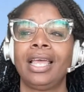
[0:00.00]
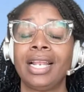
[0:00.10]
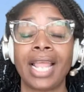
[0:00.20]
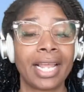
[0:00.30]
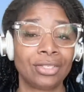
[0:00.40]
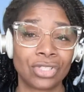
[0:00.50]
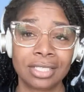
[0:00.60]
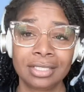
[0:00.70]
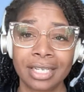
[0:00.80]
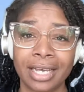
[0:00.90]
an
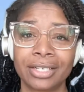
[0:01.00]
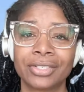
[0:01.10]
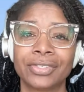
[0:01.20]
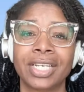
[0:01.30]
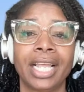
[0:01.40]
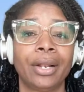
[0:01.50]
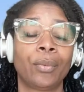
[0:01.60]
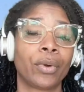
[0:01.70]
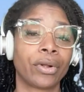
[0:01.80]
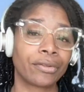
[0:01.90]
agent, how to create a
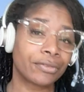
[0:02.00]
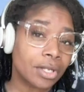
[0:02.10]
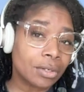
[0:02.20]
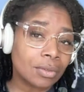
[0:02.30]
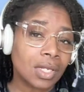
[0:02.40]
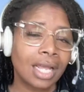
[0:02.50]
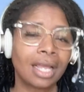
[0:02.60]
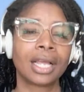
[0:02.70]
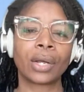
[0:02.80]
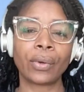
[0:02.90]
workflow,
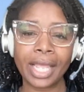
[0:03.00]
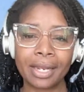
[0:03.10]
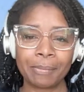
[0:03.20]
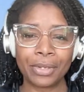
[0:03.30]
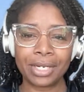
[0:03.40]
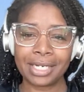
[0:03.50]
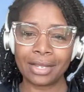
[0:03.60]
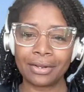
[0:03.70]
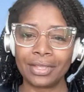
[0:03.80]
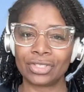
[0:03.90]
go ahead and put it
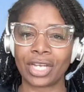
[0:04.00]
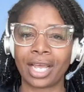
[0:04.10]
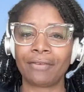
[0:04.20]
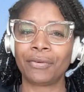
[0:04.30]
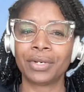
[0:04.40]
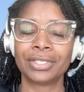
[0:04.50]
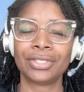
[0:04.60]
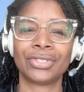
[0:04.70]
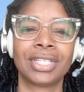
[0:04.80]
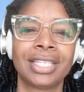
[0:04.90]
down in the chat for us.
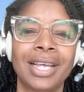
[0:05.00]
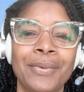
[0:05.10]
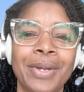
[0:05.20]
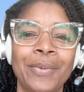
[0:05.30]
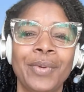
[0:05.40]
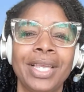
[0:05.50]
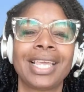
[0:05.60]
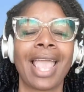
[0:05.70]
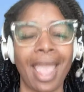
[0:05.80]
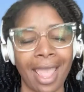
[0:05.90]
So then that way we
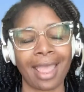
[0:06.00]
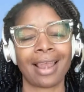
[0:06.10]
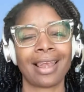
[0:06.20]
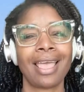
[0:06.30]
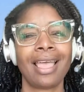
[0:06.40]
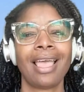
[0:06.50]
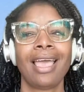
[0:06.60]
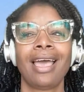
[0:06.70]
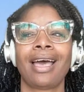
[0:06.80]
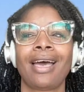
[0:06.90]
can
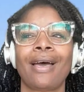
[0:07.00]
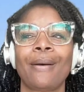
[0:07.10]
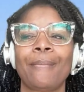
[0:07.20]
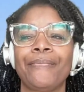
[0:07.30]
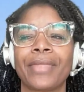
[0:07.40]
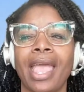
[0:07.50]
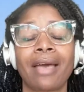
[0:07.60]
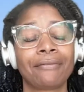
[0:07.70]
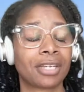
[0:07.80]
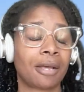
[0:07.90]

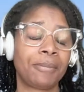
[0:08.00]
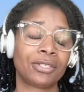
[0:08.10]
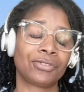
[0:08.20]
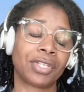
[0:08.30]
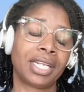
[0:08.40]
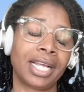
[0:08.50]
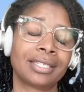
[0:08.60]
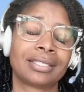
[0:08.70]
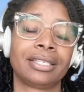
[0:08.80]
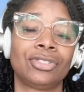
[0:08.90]
have topics for the
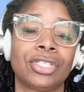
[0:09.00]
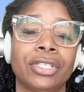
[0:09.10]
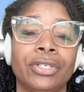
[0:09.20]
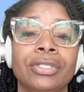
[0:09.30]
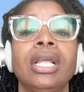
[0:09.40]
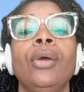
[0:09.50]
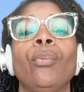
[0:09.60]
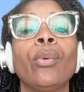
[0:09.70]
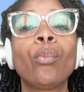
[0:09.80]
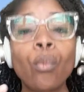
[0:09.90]
next lunch and learn.
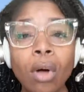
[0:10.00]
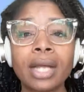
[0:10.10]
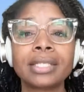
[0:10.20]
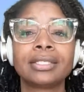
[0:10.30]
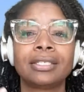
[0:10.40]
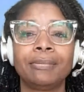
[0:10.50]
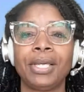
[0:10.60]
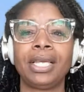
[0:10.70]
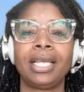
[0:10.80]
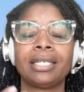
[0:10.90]
We want to
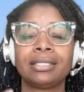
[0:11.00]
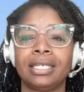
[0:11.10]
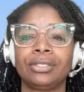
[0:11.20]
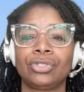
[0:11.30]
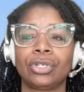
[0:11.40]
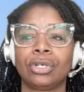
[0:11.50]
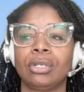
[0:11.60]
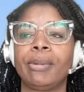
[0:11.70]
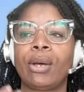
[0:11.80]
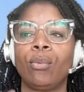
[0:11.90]
be
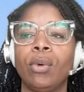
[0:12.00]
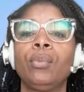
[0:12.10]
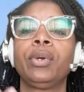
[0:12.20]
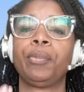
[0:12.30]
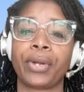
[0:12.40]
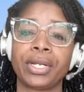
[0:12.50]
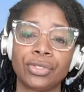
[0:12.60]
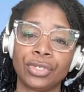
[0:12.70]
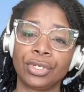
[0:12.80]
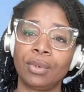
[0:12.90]
intentional about what we bring
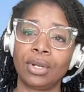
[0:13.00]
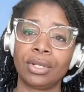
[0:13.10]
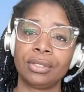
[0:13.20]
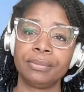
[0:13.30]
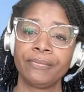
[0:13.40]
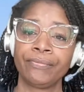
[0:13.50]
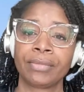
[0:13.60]
to you all,